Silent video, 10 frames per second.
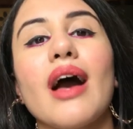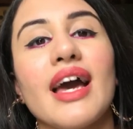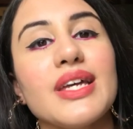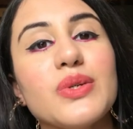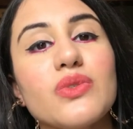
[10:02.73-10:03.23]

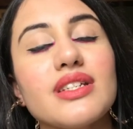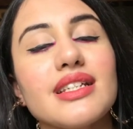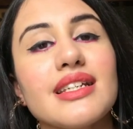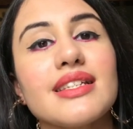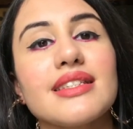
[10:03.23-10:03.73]
I use
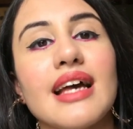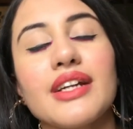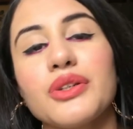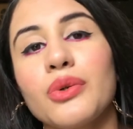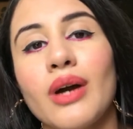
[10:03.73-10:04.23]
it is
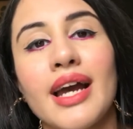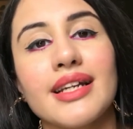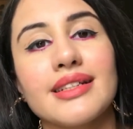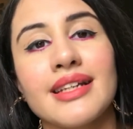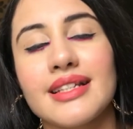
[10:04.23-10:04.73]
that, you know,
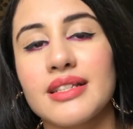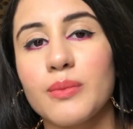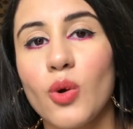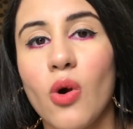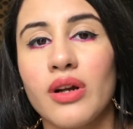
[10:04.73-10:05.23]
I take
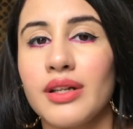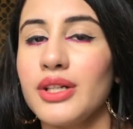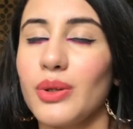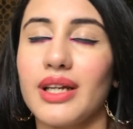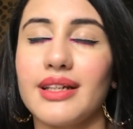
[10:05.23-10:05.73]
some
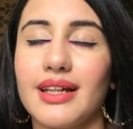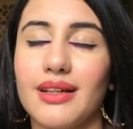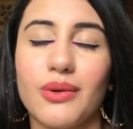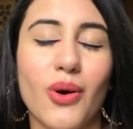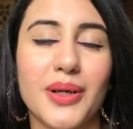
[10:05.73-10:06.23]
cotton, you can
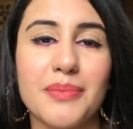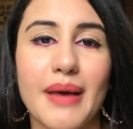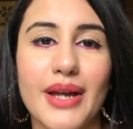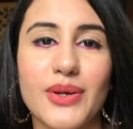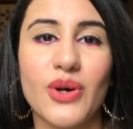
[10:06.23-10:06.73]
take a cotton
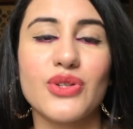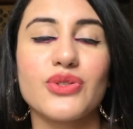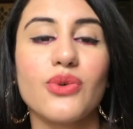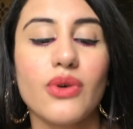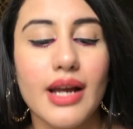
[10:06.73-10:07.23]
pad or
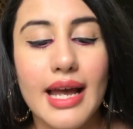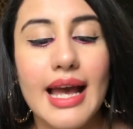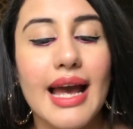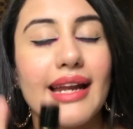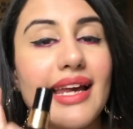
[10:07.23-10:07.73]
so,
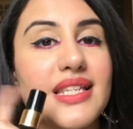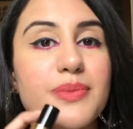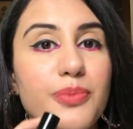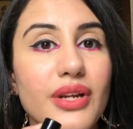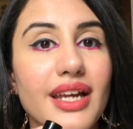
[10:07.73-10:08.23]
and I
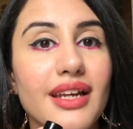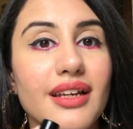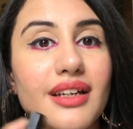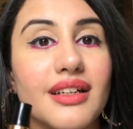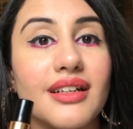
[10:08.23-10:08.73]

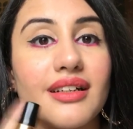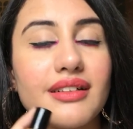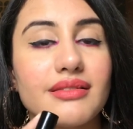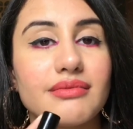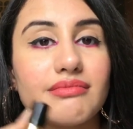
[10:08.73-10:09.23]
spray
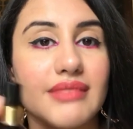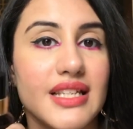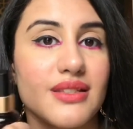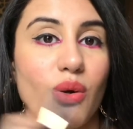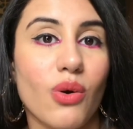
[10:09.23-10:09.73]

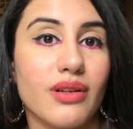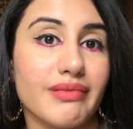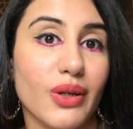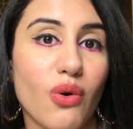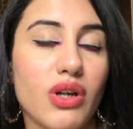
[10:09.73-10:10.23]
this
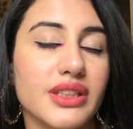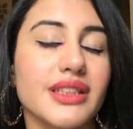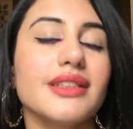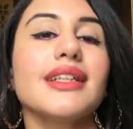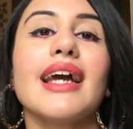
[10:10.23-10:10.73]
on the
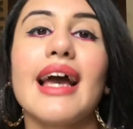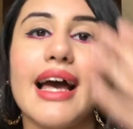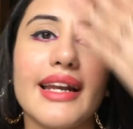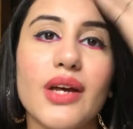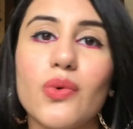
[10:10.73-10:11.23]
cotton
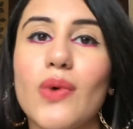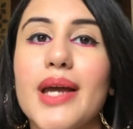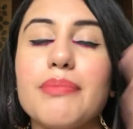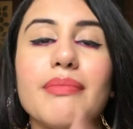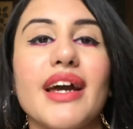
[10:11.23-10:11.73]
and I
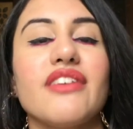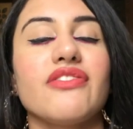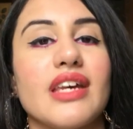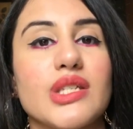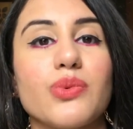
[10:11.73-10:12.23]
wipe my
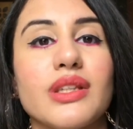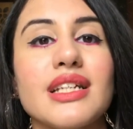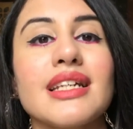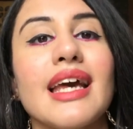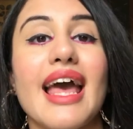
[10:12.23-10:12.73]
face with
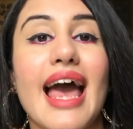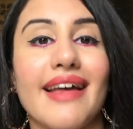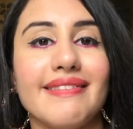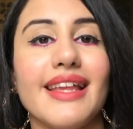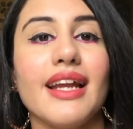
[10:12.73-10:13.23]
it,
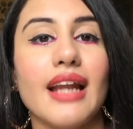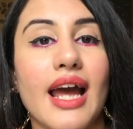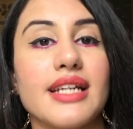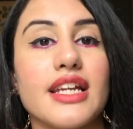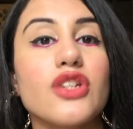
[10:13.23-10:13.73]
and then
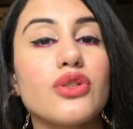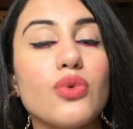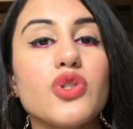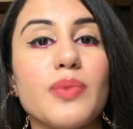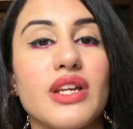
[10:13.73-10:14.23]
I take
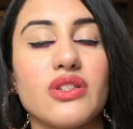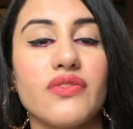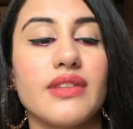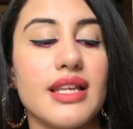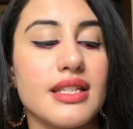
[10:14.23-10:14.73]
two sprays
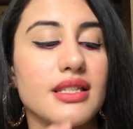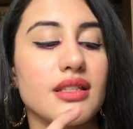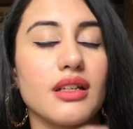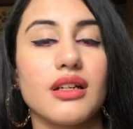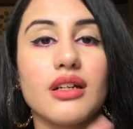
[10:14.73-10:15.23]
of
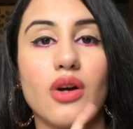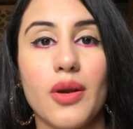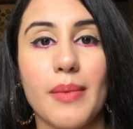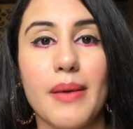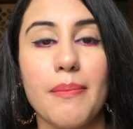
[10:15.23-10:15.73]
this
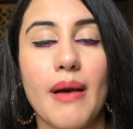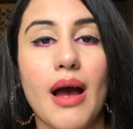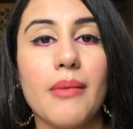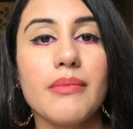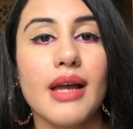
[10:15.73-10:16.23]
on my
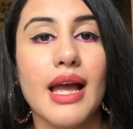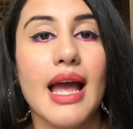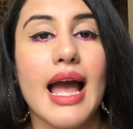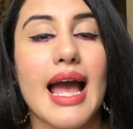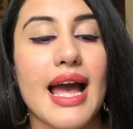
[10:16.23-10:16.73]
palm,
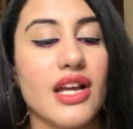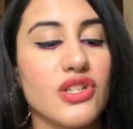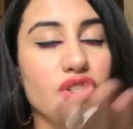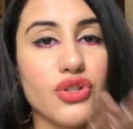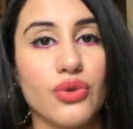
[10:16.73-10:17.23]

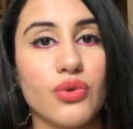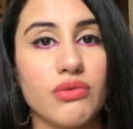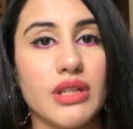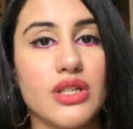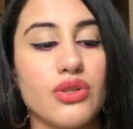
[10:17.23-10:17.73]
and just, you
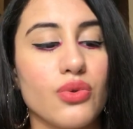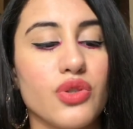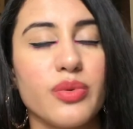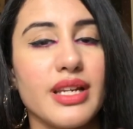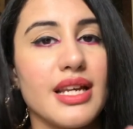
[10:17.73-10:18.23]
know, these two
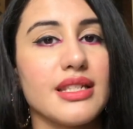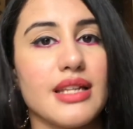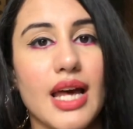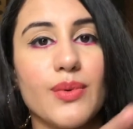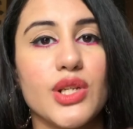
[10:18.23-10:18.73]
sprays
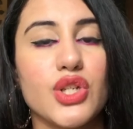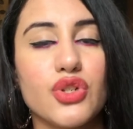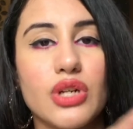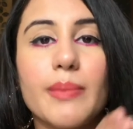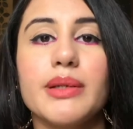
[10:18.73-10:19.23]
I will
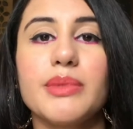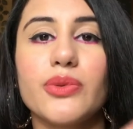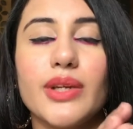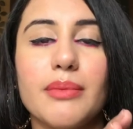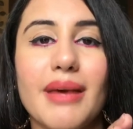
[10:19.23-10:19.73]
just rub it
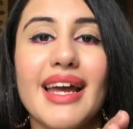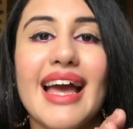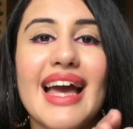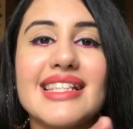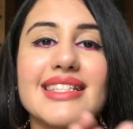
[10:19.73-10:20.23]
between my
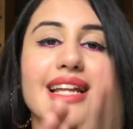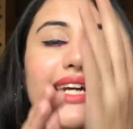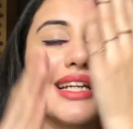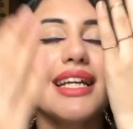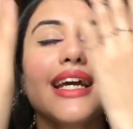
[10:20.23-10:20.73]
hands
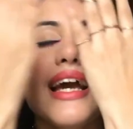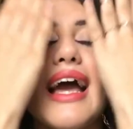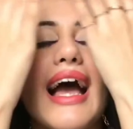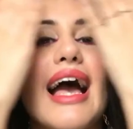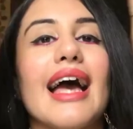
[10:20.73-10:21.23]
lightly,
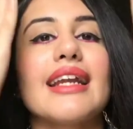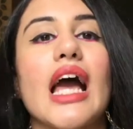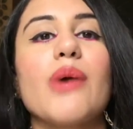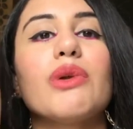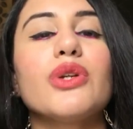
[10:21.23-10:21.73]
and
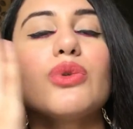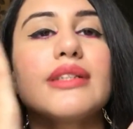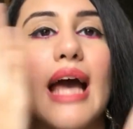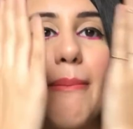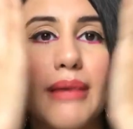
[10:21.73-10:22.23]
I will do
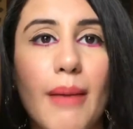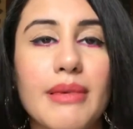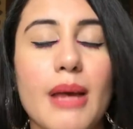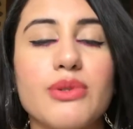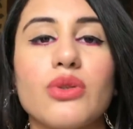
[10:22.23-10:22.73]
tap
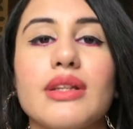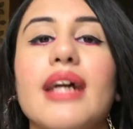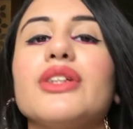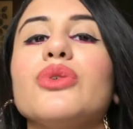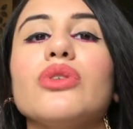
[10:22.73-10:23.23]
tap tap so
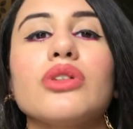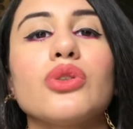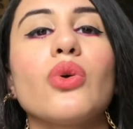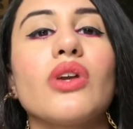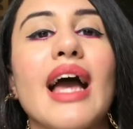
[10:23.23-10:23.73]
that, you know, the
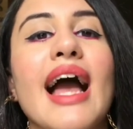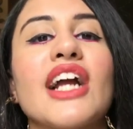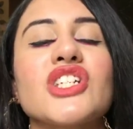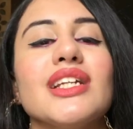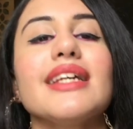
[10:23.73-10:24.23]
toner
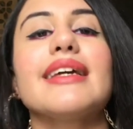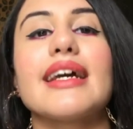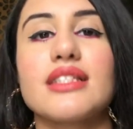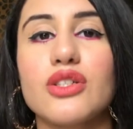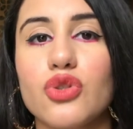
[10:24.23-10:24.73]
actually
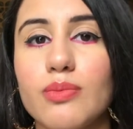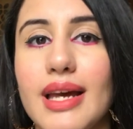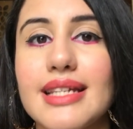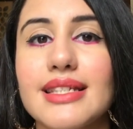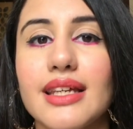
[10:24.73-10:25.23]
gets into
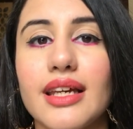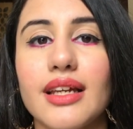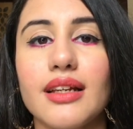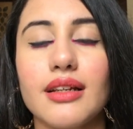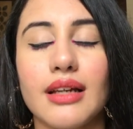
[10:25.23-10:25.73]
my
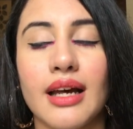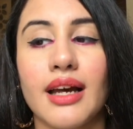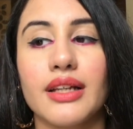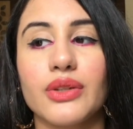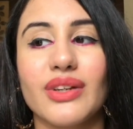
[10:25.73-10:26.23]
skin
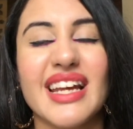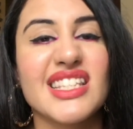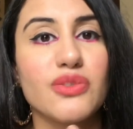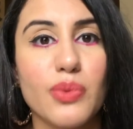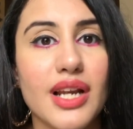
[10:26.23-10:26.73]
and, you know,
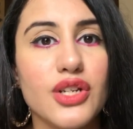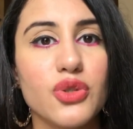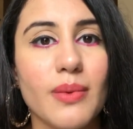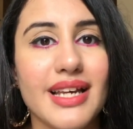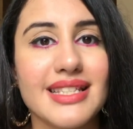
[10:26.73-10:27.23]
gets well
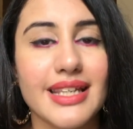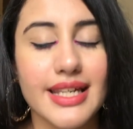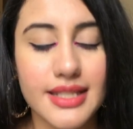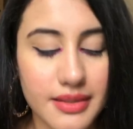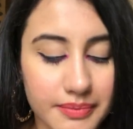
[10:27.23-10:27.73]
into my
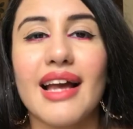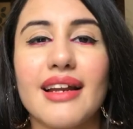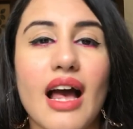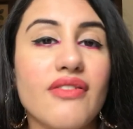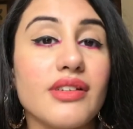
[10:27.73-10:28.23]
skin.
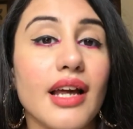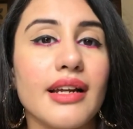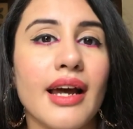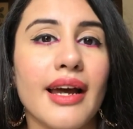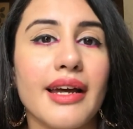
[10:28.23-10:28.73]
And after
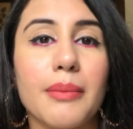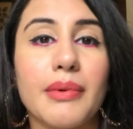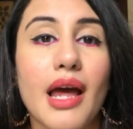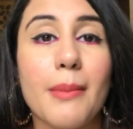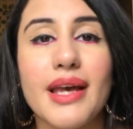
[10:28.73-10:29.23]
that I
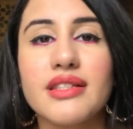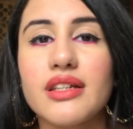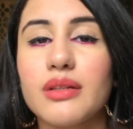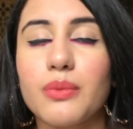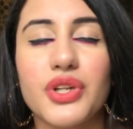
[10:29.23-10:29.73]
apply my
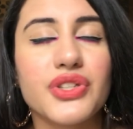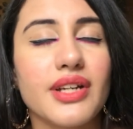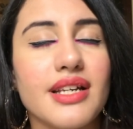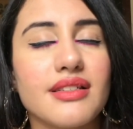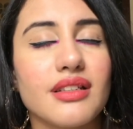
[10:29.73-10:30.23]
serum
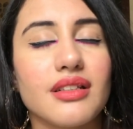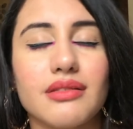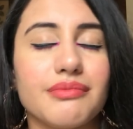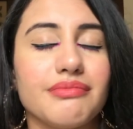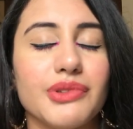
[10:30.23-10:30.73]

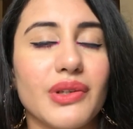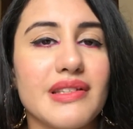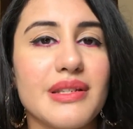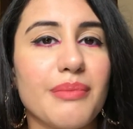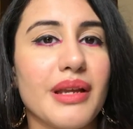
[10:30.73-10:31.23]
moisturizer. You
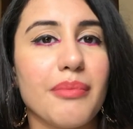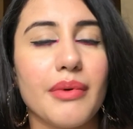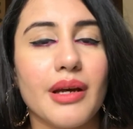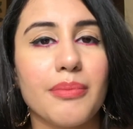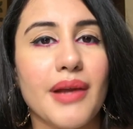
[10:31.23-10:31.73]
can simply
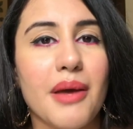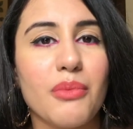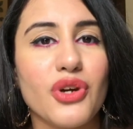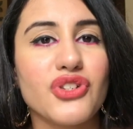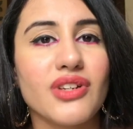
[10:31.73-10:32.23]
apply
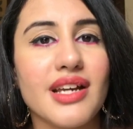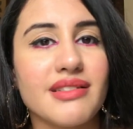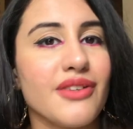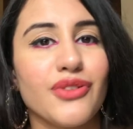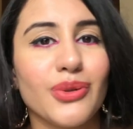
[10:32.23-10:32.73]

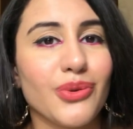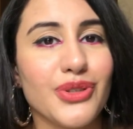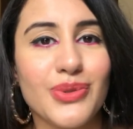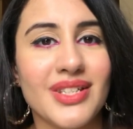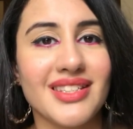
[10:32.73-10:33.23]
moisturizer if you
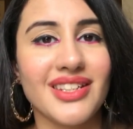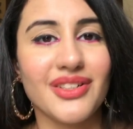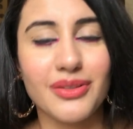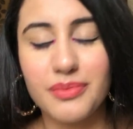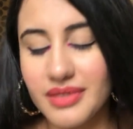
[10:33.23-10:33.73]
don't use
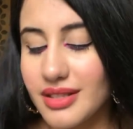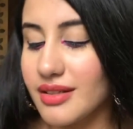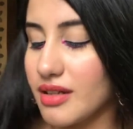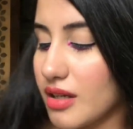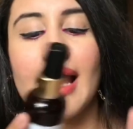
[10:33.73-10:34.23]
serums,
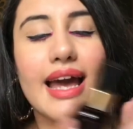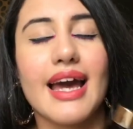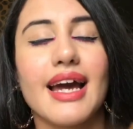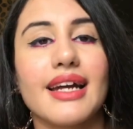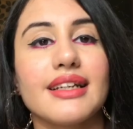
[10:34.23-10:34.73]

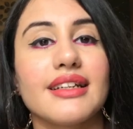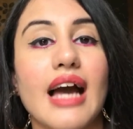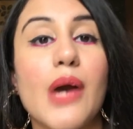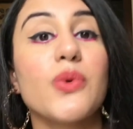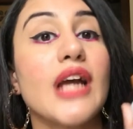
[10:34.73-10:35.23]
and
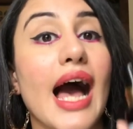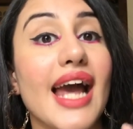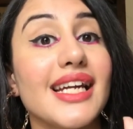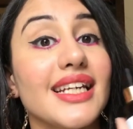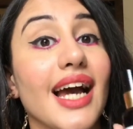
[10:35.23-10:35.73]
I would
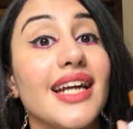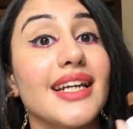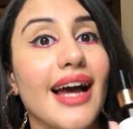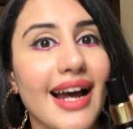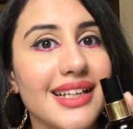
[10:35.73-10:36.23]
highly
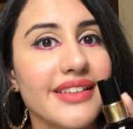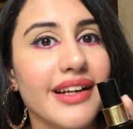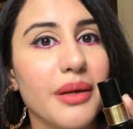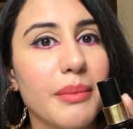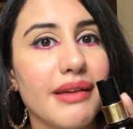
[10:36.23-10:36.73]

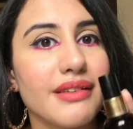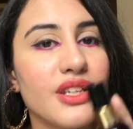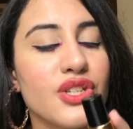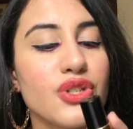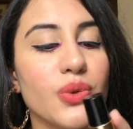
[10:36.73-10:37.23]
recommend
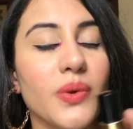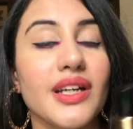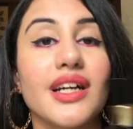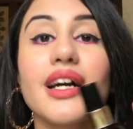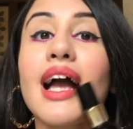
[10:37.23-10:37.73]
this
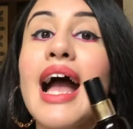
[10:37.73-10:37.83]
toner.